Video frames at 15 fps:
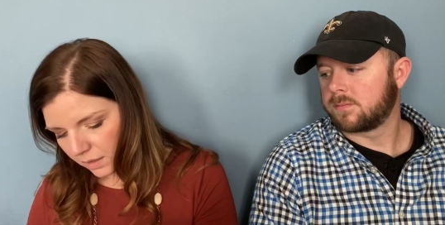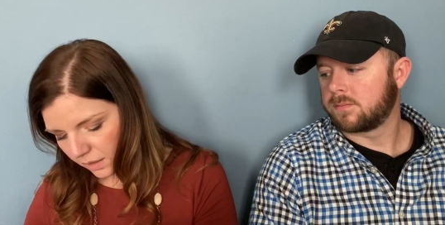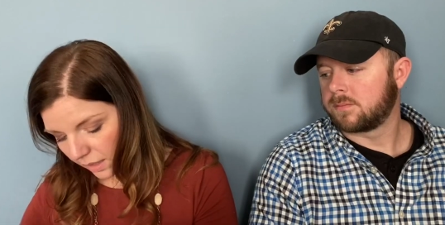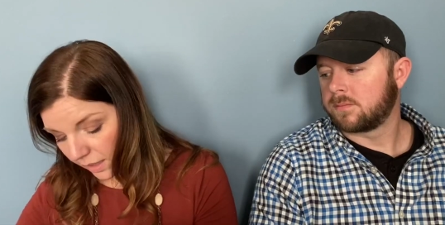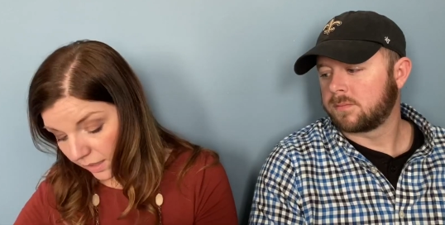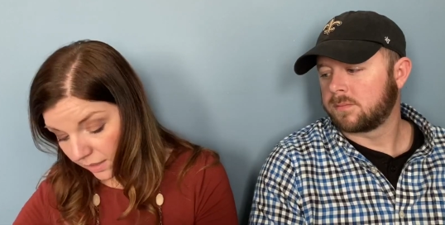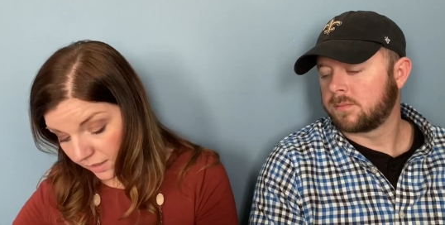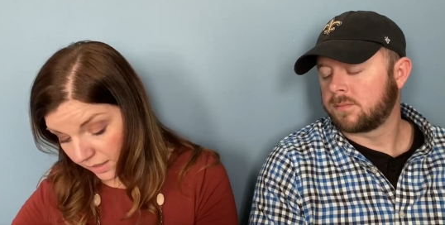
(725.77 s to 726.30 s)

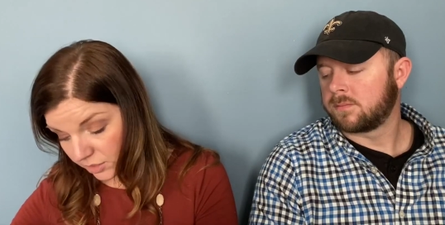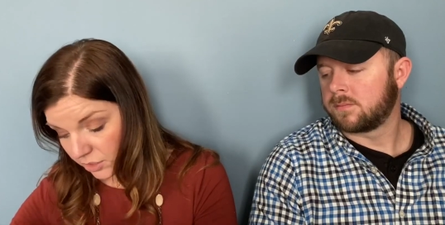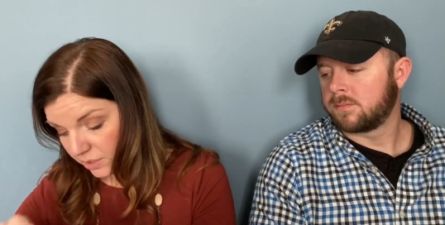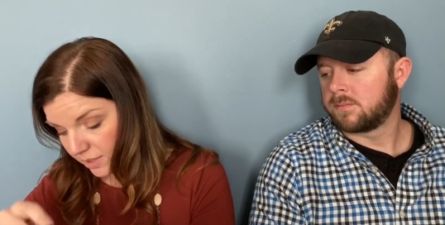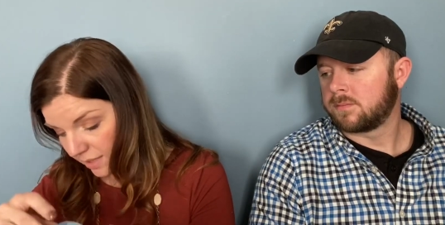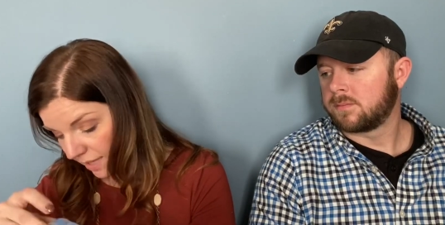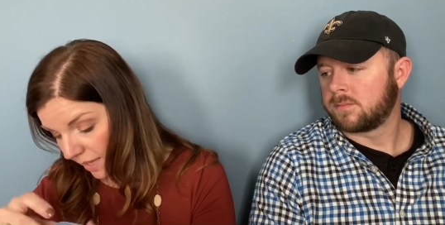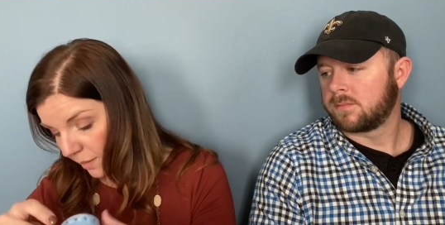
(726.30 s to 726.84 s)
Speaker 1: In addition to
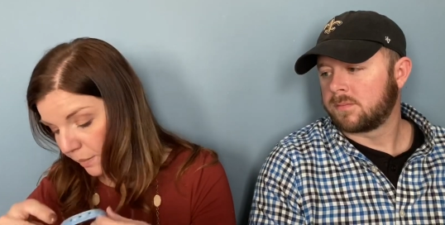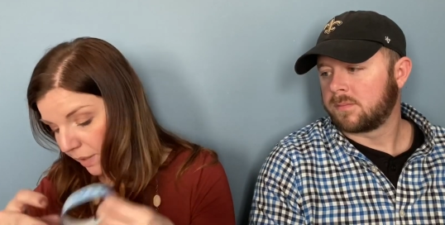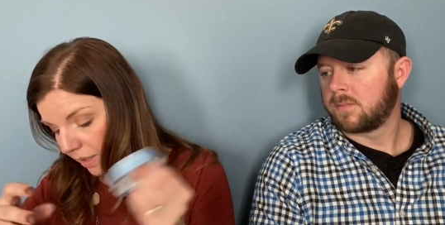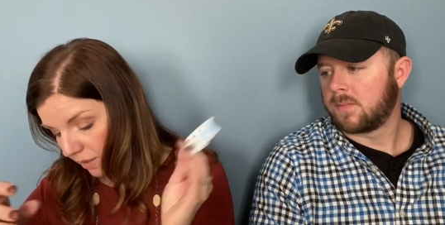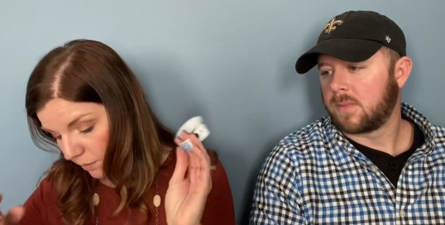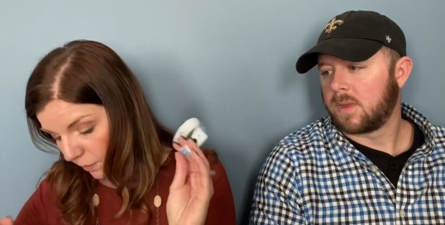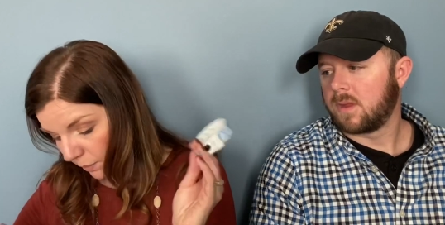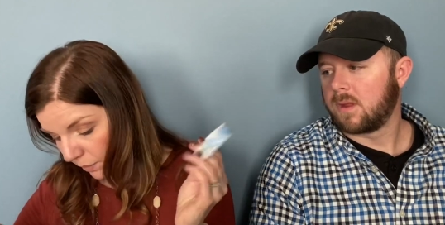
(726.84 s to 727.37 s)
that, because
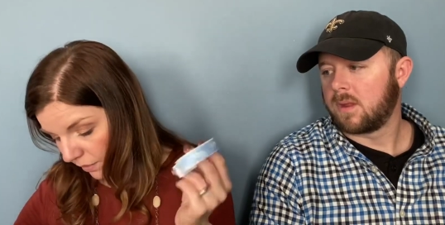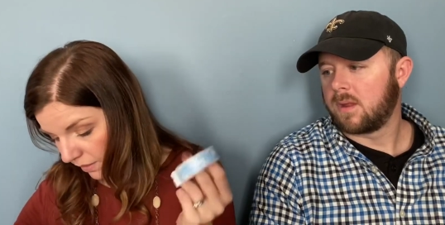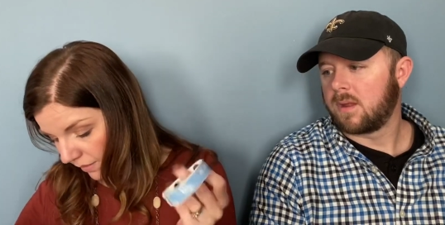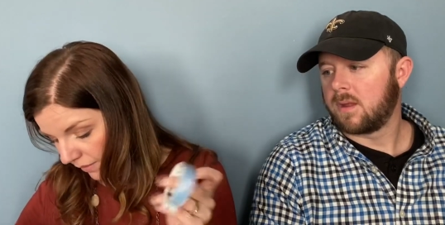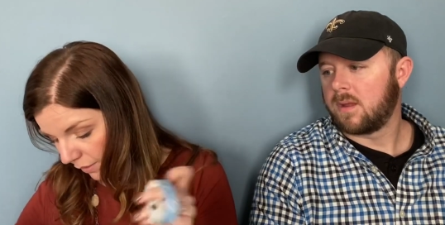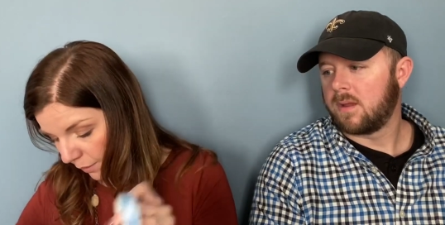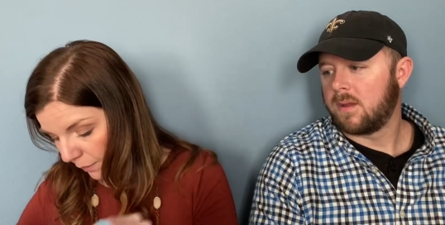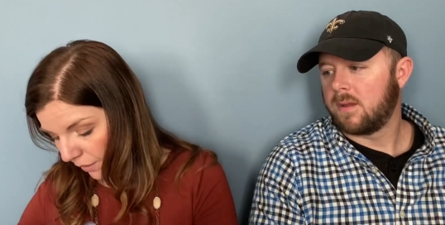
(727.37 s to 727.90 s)
we were at the
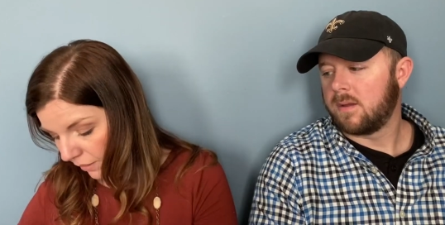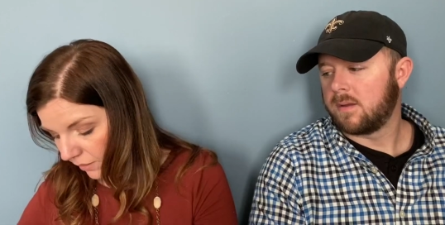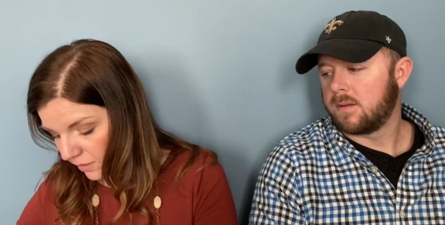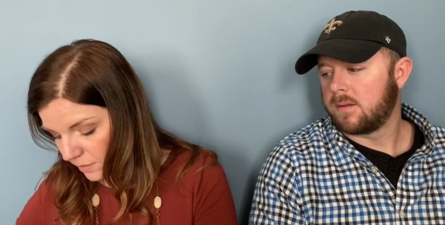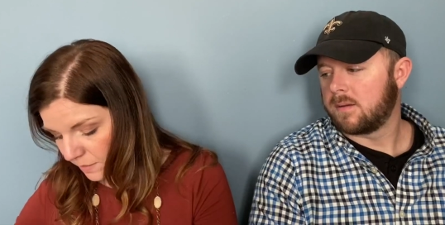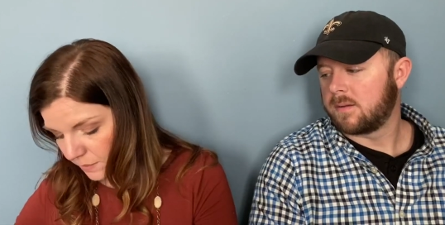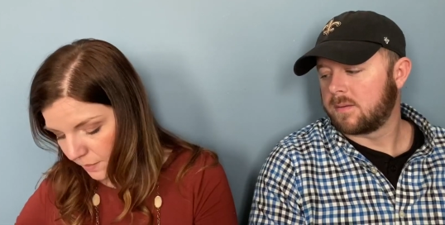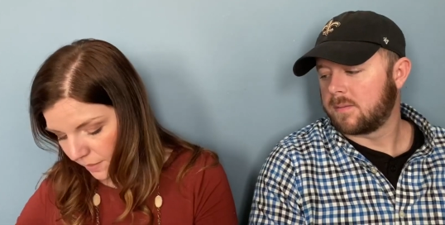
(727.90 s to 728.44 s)
very Merry
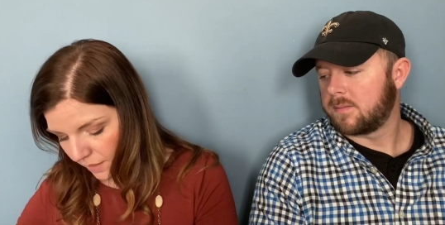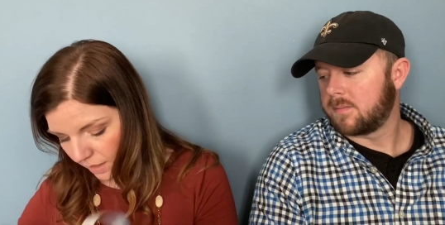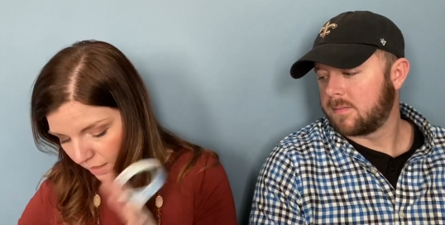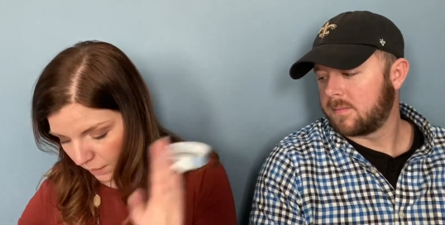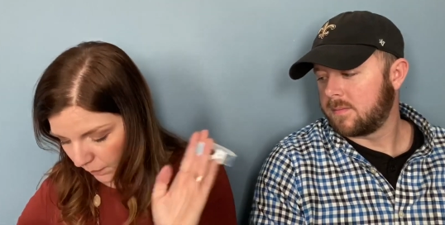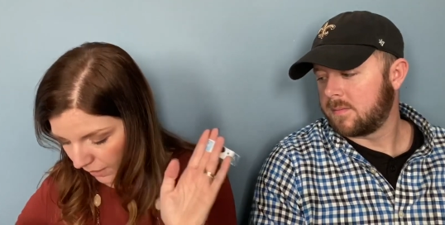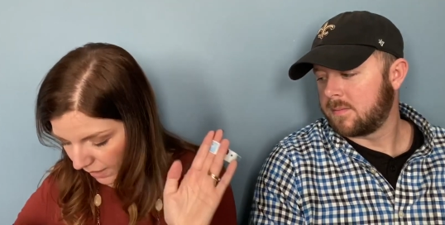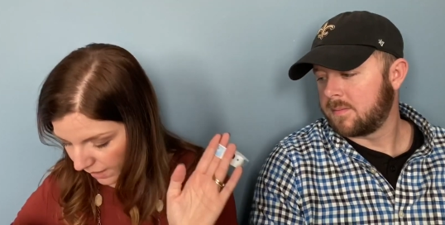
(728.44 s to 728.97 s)
Christmas party,
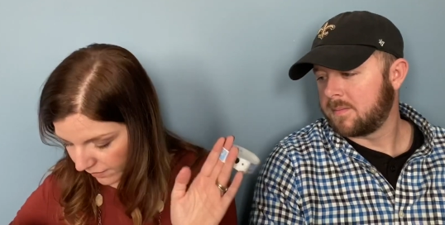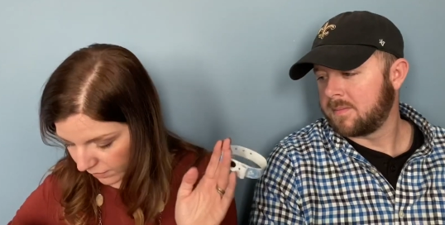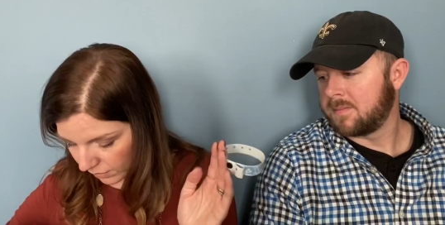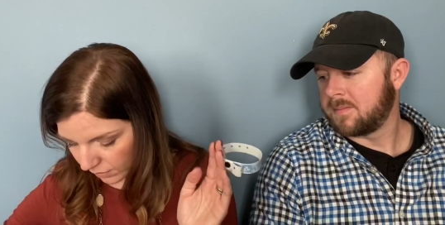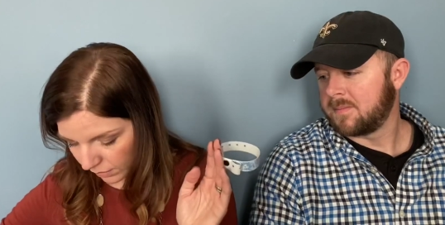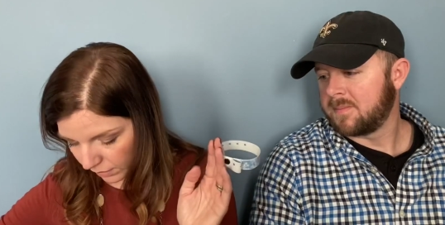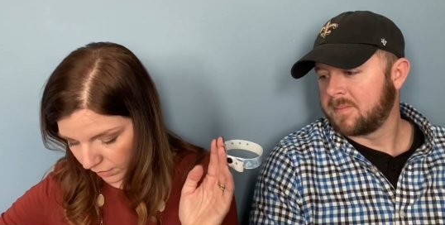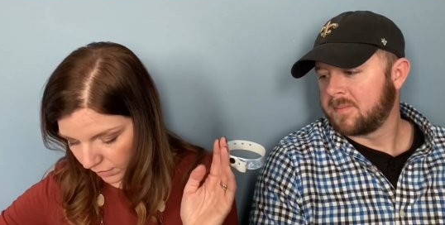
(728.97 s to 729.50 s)
we have
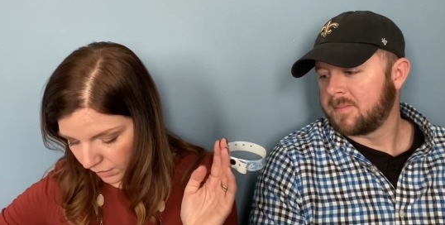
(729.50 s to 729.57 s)
our